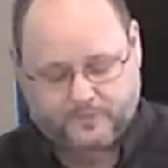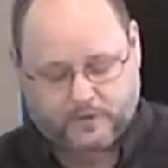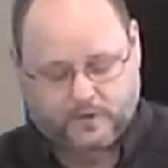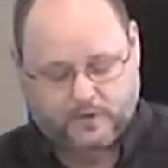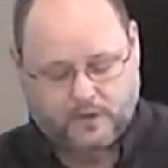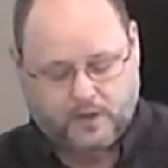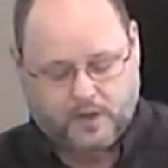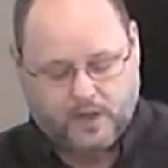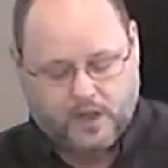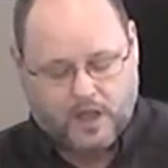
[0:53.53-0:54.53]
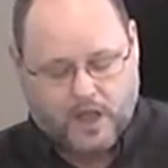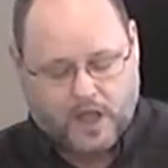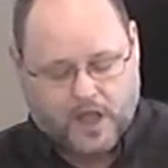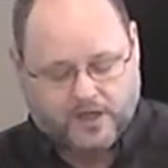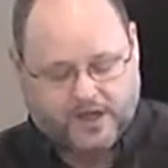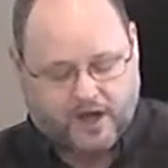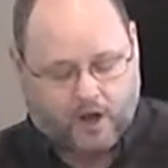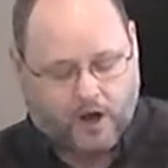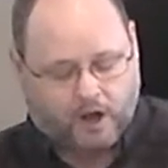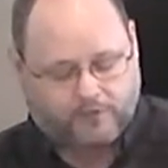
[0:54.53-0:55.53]
And yet
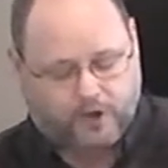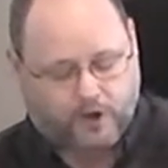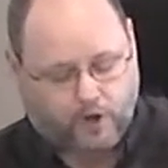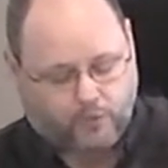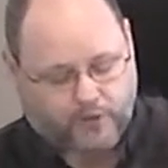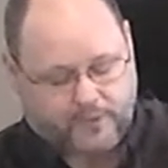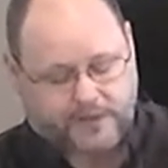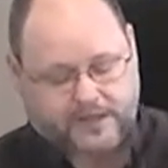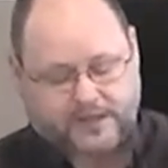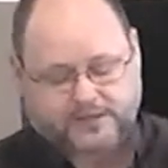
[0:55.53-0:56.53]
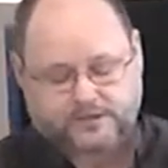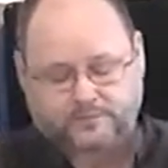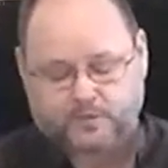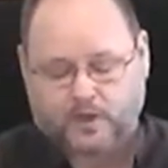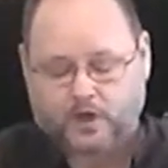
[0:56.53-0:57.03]
all of the home remedies